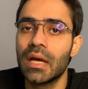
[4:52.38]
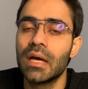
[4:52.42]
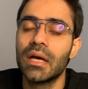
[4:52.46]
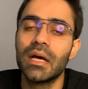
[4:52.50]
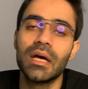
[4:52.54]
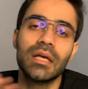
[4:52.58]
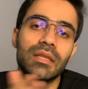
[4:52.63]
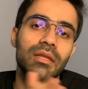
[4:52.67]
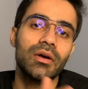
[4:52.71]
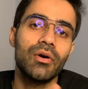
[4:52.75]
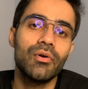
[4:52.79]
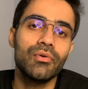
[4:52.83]

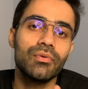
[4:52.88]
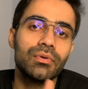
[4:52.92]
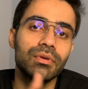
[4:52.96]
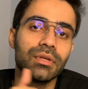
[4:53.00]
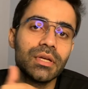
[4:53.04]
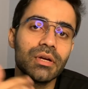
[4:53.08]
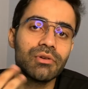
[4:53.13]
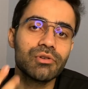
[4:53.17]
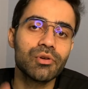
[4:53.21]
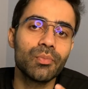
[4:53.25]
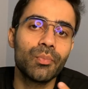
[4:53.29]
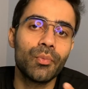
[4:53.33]
Now,
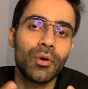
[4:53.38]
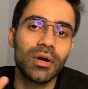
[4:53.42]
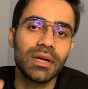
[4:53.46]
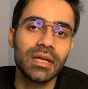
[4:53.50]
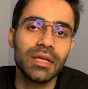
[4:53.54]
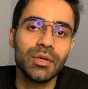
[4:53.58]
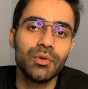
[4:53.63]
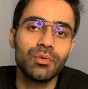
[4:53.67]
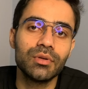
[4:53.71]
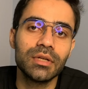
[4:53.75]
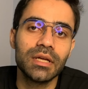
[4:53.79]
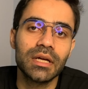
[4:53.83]
due to
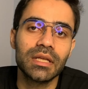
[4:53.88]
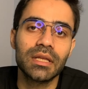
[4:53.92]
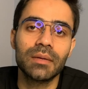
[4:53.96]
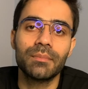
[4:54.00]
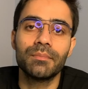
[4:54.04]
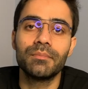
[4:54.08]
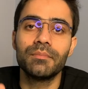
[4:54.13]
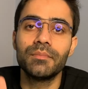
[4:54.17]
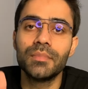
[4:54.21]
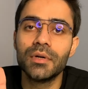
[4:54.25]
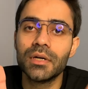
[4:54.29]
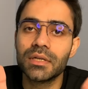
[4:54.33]
polyuria, the
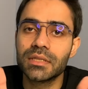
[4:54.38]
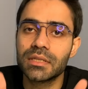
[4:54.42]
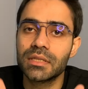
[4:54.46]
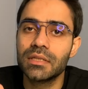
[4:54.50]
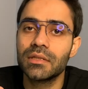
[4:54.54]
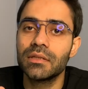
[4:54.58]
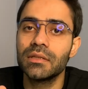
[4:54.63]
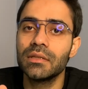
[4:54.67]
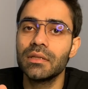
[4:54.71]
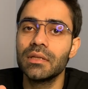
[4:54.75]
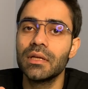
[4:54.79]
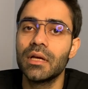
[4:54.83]

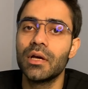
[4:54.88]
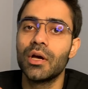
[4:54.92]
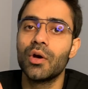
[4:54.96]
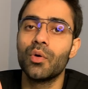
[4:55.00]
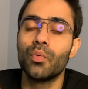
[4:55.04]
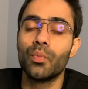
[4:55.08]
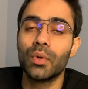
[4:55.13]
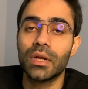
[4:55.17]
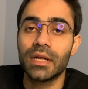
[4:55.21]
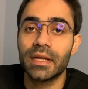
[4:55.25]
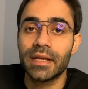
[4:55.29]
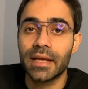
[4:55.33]
person
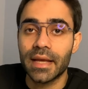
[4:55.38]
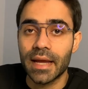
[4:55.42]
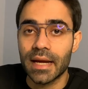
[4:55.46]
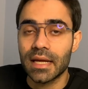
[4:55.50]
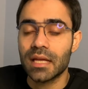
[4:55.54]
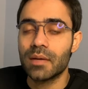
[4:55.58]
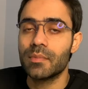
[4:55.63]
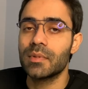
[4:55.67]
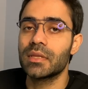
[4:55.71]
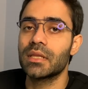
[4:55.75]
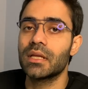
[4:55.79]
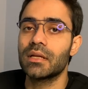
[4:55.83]
will get
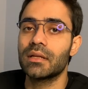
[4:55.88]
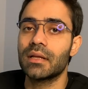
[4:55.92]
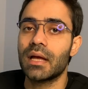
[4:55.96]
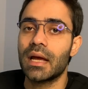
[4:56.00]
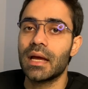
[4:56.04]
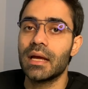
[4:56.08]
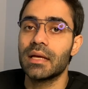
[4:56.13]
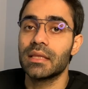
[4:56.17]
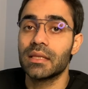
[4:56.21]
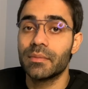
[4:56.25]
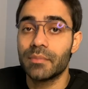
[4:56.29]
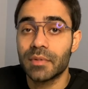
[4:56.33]
up in the
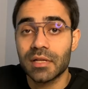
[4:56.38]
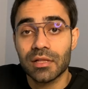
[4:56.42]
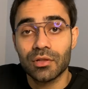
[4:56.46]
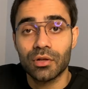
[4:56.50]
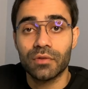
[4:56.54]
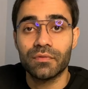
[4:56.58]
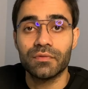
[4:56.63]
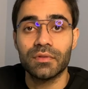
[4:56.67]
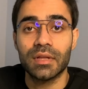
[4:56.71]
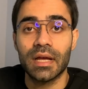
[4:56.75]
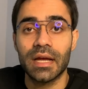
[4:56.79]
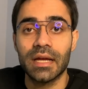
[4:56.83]
night, in the middle
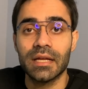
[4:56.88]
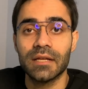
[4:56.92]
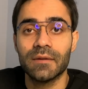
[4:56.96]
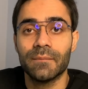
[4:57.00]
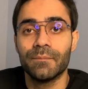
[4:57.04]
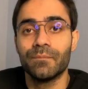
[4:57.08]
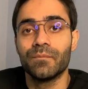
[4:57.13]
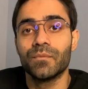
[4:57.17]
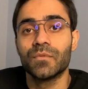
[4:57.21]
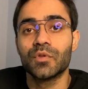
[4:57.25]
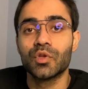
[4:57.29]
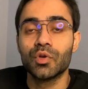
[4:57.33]
of night,
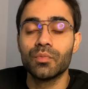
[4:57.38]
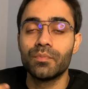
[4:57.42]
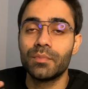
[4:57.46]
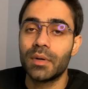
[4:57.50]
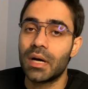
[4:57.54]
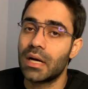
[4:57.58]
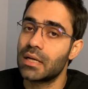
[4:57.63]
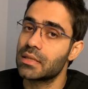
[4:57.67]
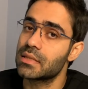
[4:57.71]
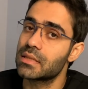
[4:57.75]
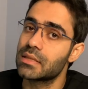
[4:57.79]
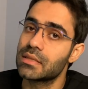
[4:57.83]
to
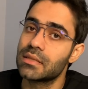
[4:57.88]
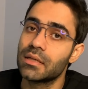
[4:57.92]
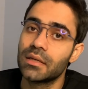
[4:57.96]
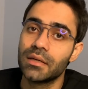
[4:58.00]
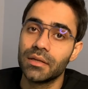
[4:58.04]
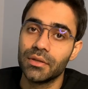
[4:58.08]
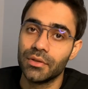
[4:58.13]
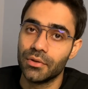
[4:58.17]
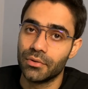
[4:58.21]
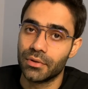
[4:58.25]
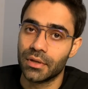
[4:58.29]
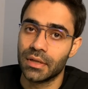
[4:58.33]
pass
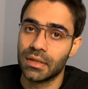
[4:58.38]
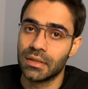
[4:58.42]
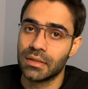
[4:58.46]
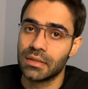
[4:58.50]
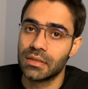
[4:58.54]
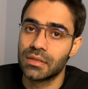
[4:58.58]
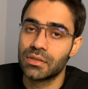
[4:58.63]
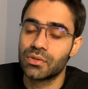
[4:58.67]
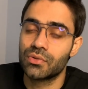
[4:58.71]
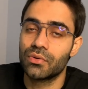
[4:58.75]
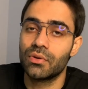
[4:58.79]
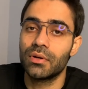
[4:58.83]
urine.
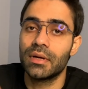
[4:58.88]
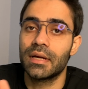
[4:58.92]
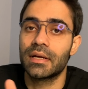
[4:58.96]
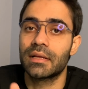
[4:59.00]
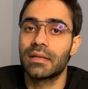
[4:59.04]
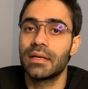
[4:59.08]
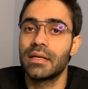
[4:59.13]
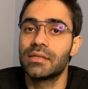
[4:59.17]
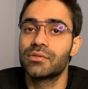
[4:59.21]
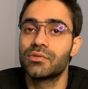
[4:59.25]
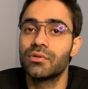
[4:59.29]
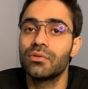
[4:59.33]
So it
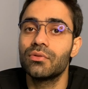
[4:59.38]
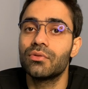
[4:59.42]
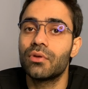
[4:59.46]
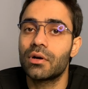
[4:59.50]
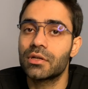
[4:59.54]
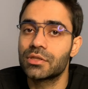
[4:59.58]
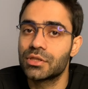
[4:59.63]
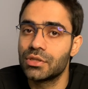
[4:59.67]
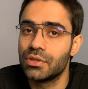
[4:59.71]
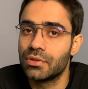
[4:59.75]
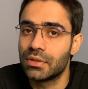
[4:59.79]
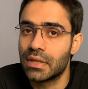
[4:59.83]
leads to
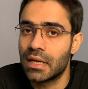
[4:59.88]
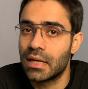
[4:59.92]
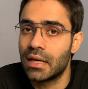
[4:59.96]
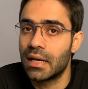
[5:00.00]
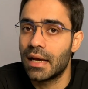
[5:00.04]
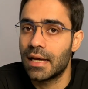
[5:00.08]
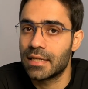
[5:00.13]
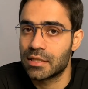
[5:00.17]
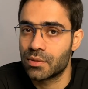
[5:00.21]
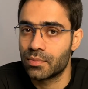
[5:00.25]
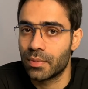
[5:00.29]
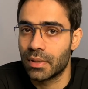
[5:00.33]
noxuria
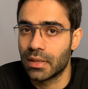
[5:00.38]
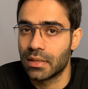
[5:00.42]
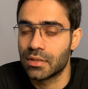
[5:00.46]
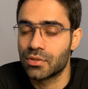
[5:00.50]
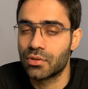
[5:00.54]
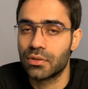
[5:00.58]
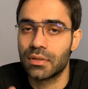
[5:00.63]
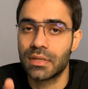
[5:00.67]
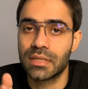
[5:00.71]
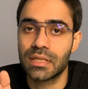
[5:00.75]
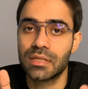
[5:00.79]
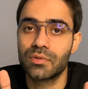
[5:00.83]
as well.
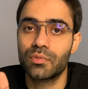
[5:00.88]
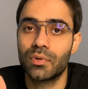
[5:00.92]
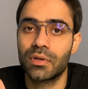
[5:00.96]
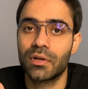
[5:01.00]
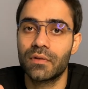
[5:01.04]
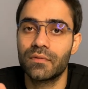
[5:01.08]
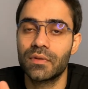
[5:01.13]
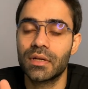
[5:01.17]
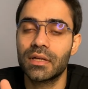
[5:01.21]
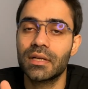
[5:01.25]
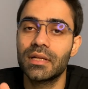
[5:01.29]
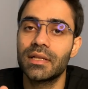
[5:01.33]
So this is one
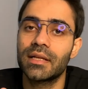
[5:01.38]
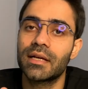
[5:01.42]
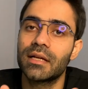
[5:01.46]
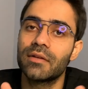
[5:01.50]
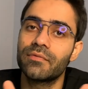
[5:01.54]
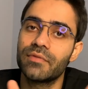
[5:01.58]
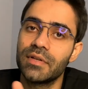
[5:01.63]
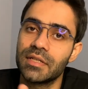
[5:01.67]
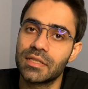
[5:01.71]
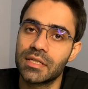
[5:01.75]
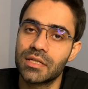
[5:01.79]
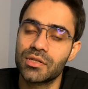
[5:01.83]
of the clinical
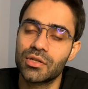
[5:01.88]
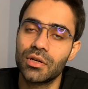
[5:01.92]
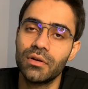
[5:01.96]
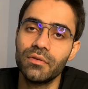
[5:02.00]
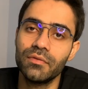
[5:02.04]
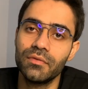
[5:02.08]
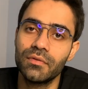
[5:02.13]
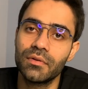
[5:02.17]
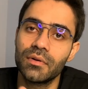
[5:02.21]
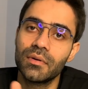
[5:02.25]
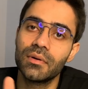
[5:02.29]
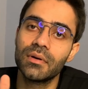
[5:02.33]
features
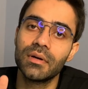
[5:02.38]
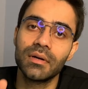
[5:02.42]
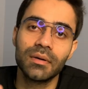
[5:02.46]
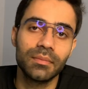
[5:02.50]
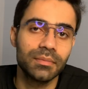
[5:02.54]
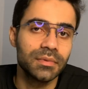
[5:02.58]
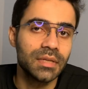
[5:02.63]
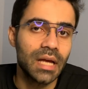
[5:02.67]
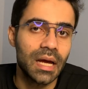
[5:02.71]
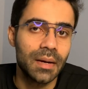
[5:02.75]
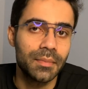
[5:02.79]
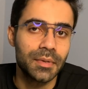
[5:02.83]
of
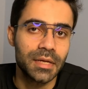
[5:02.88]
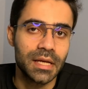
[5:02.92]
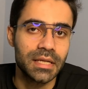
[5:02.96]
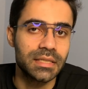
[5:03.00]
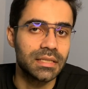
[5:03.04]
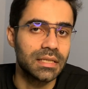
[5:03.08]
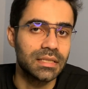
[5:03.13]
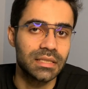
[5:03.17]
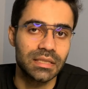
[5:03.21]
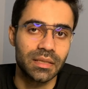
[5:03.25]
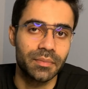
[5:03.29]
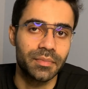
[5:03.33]
diabetes
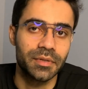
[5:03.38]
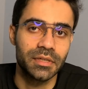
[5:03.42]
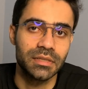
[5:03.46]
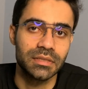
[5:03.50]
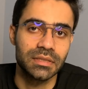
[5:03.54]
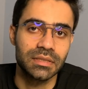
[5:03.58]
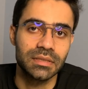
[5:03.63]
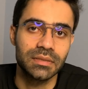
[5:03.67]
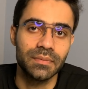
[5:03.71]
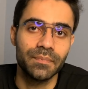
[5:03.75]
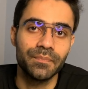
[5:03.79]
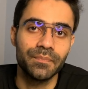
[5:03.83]
insipidus.